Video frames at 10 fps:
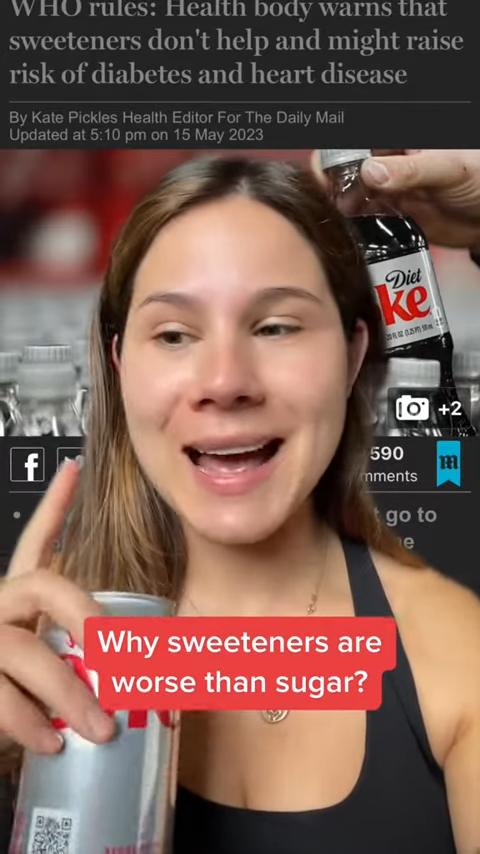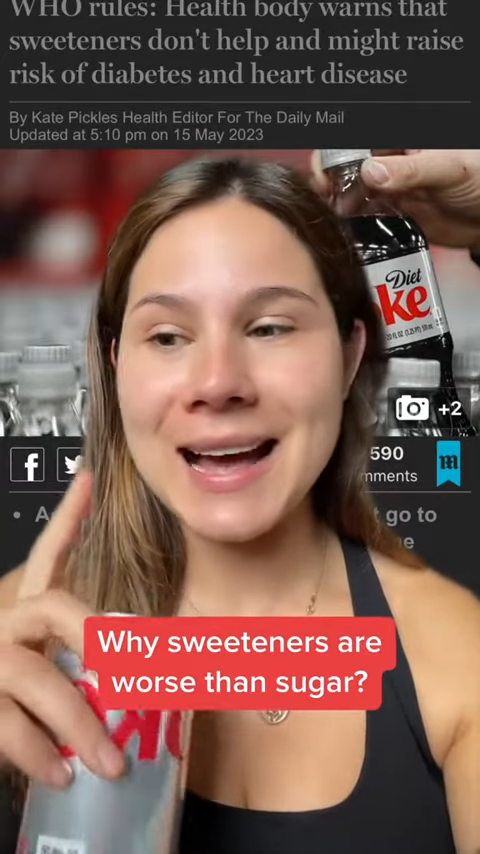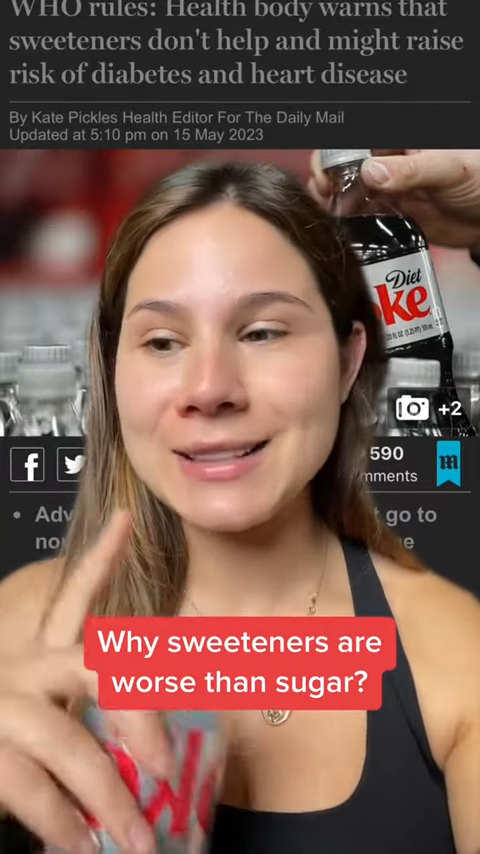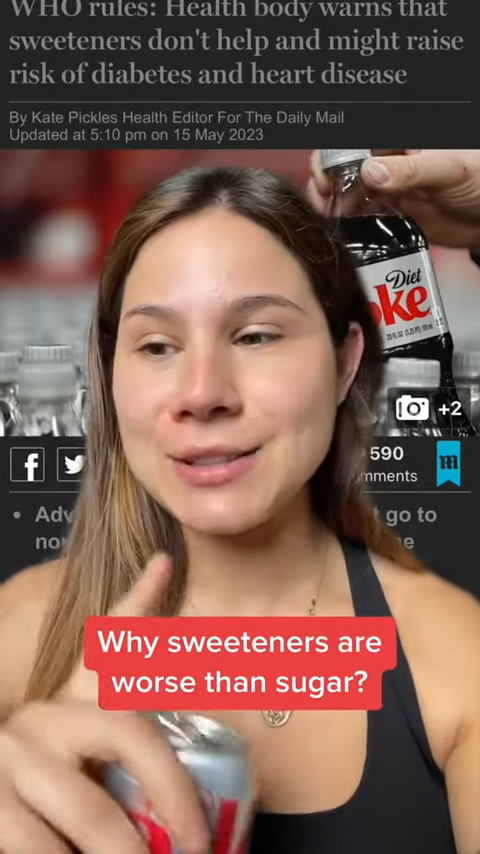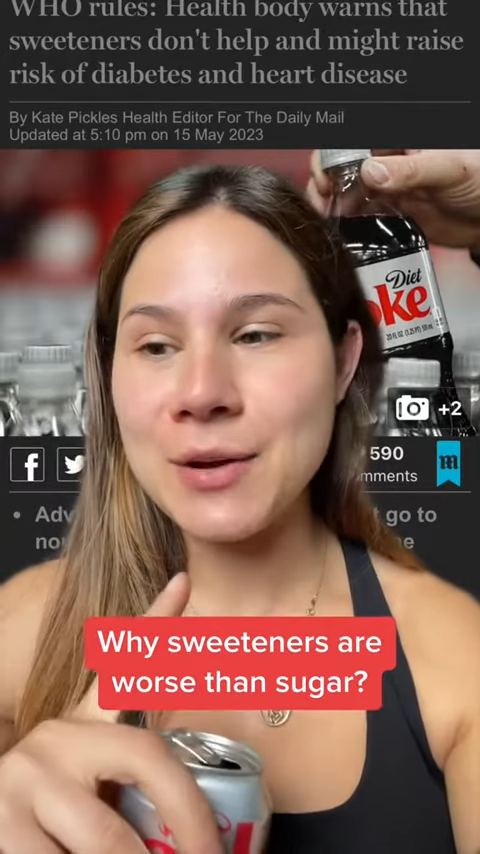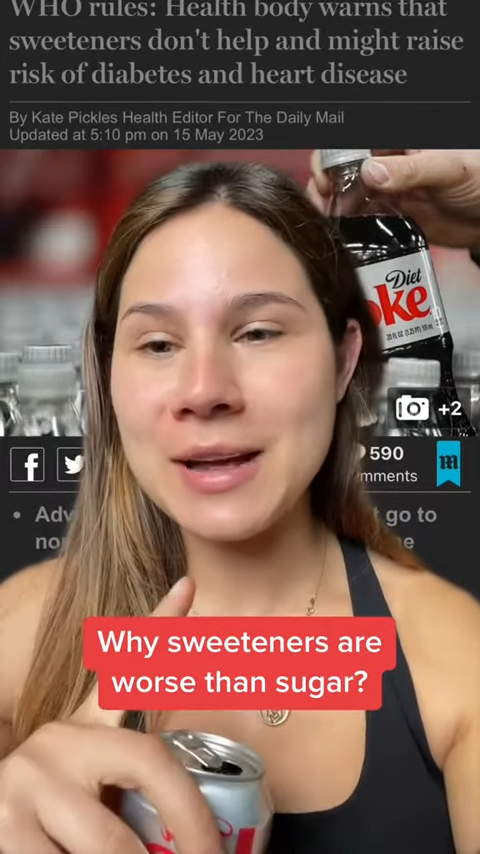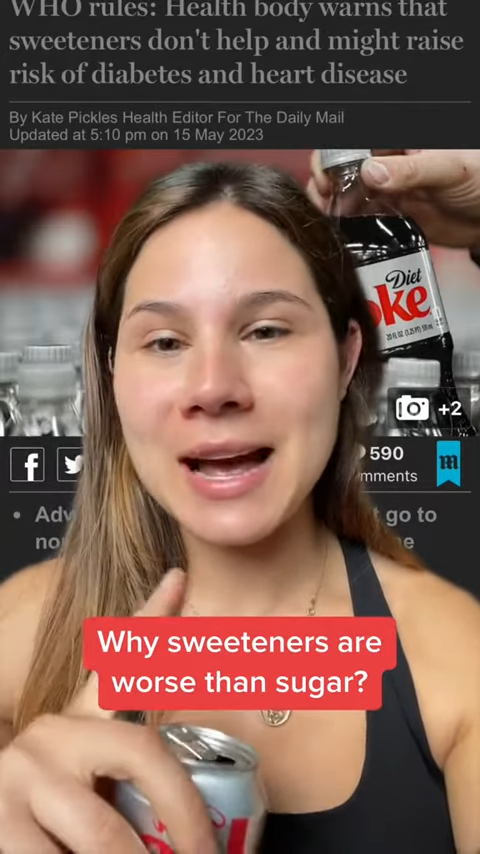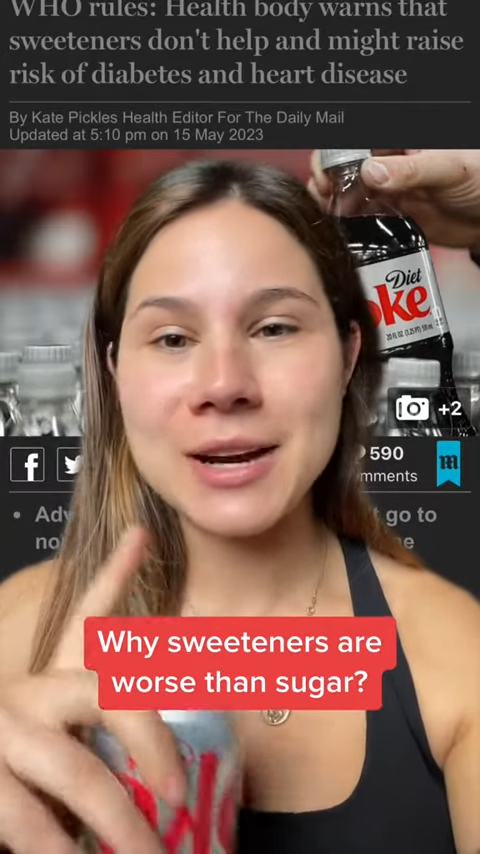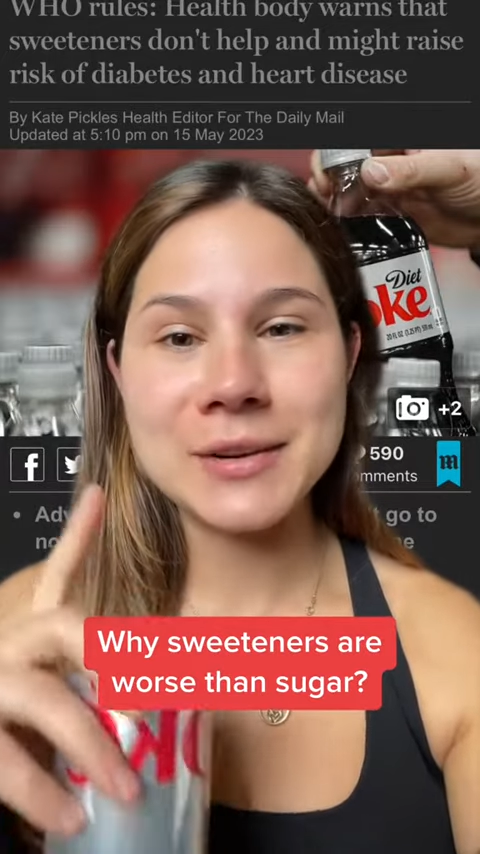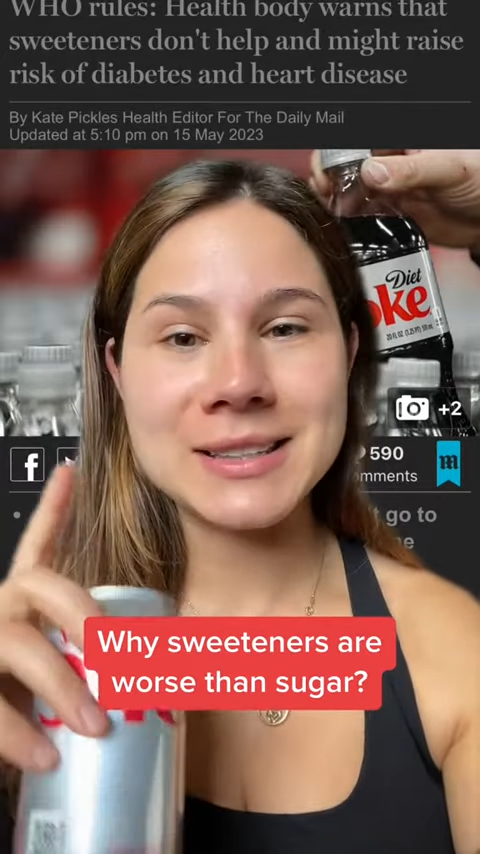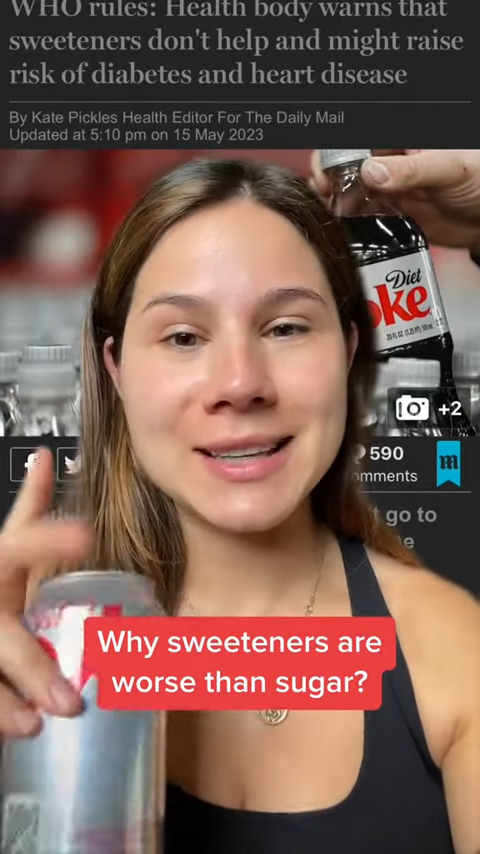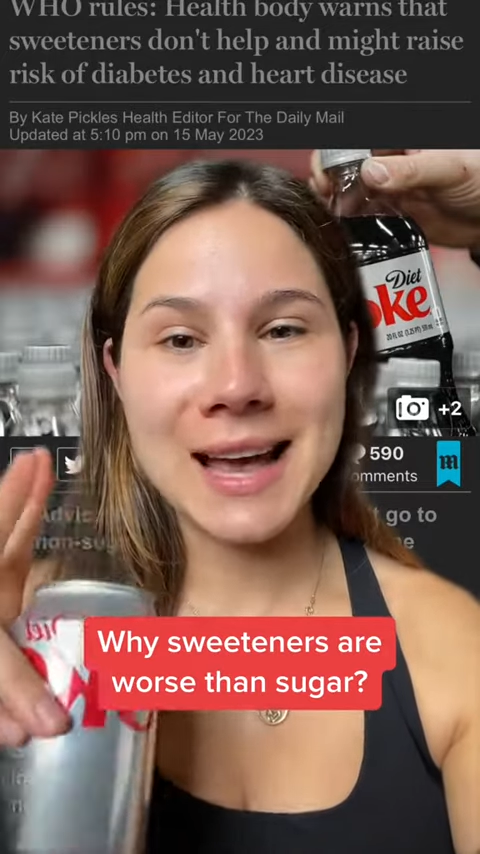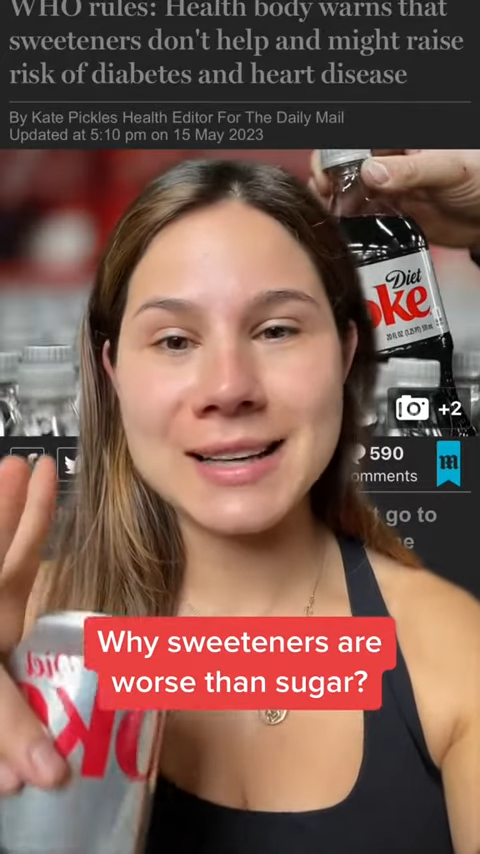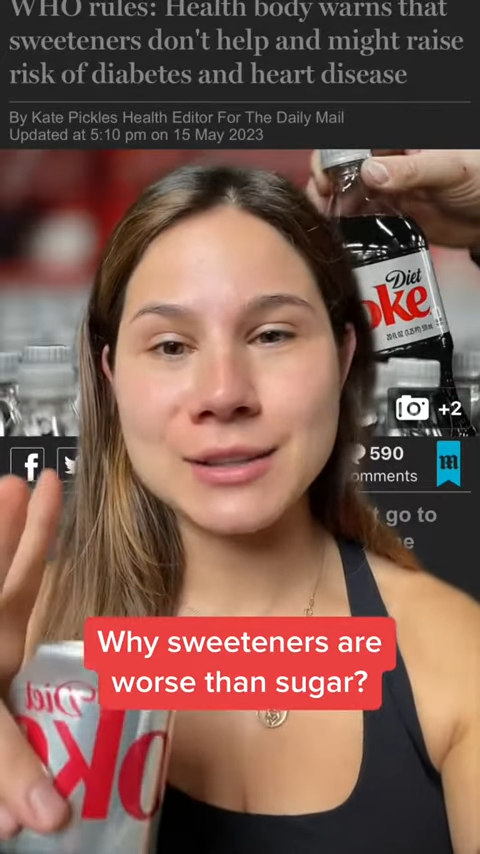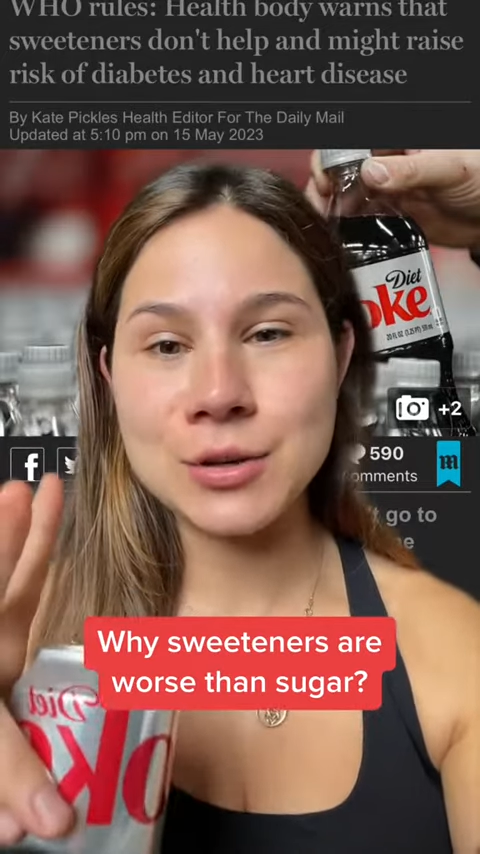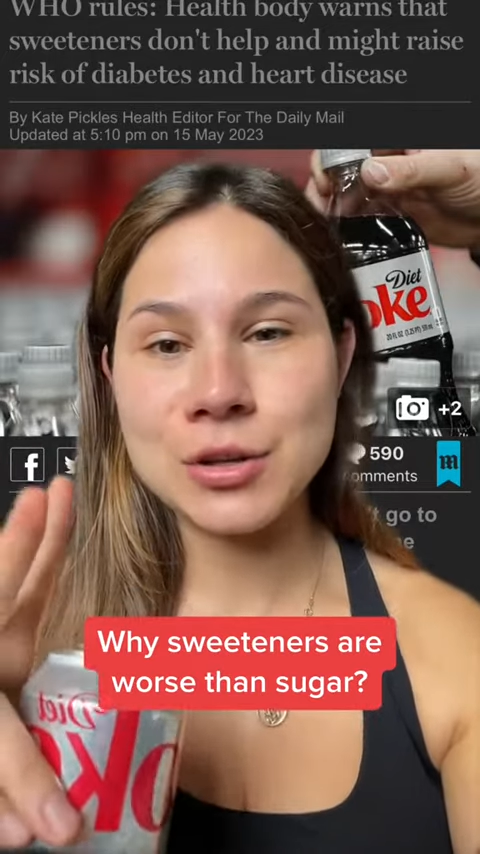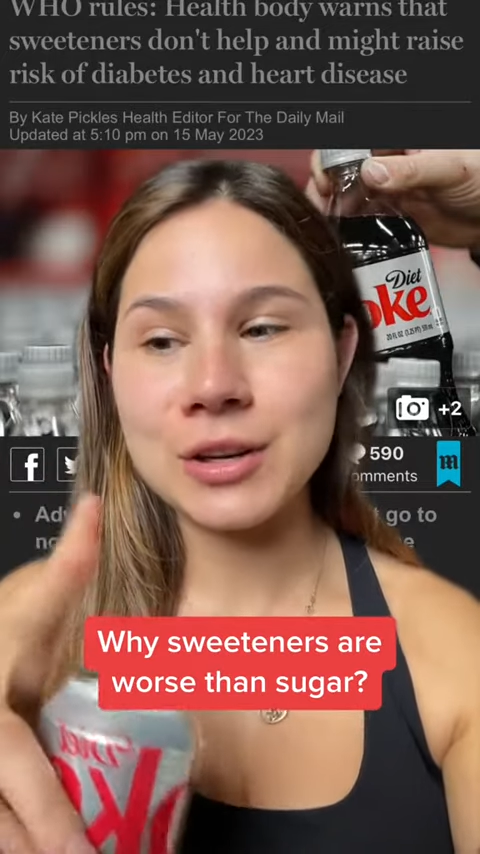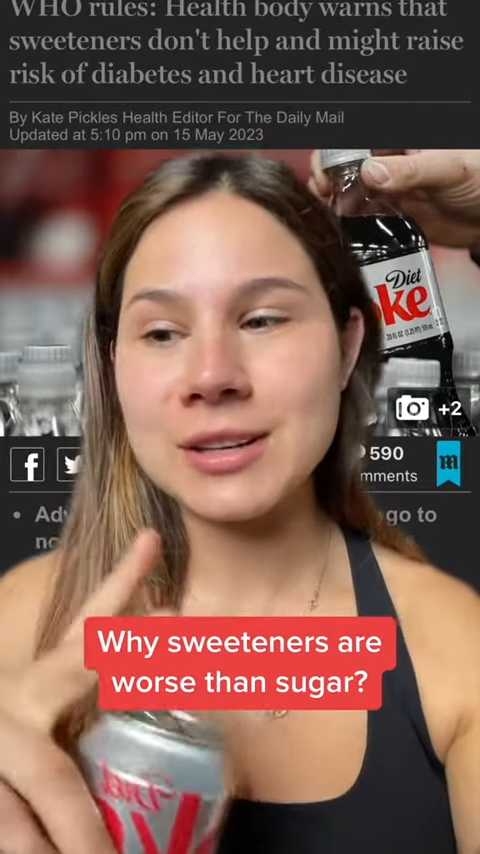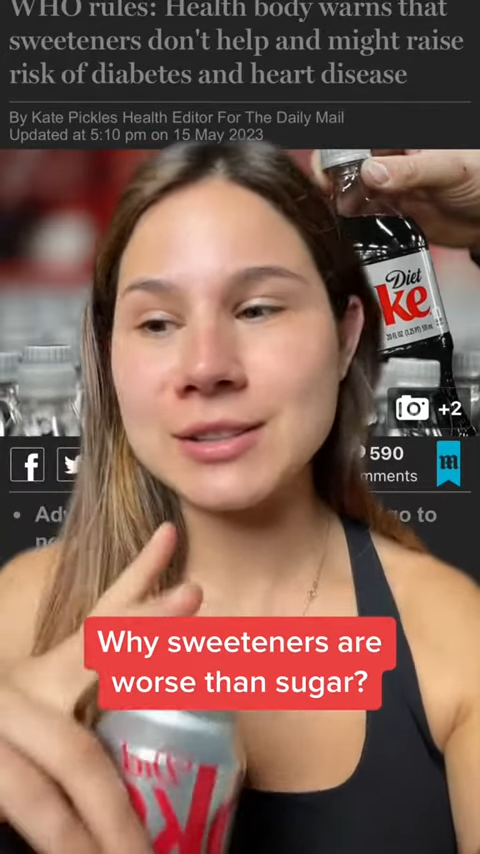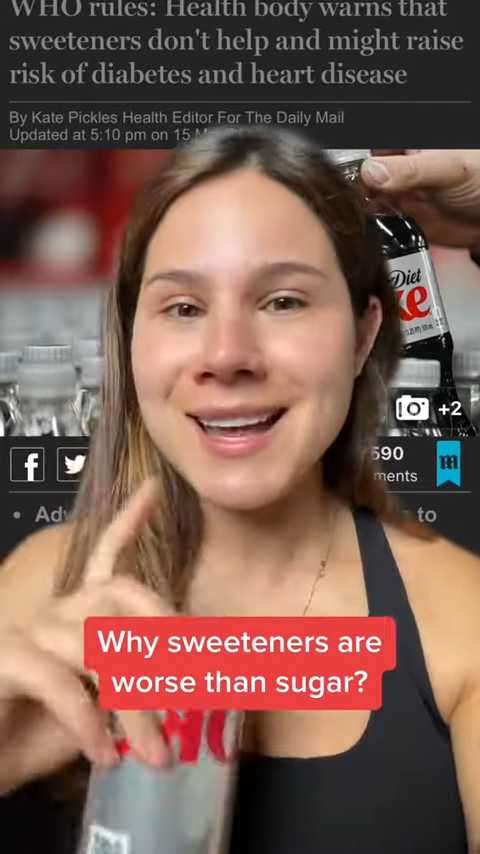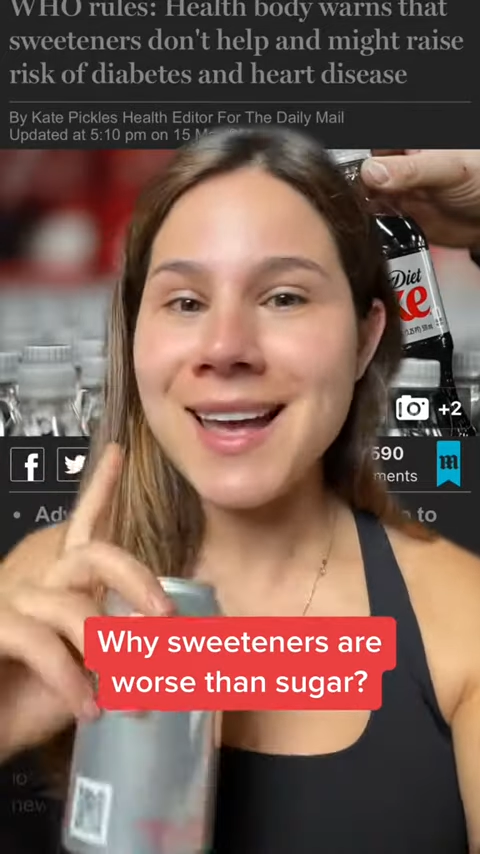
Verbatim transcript: has no calories, it has no sugar.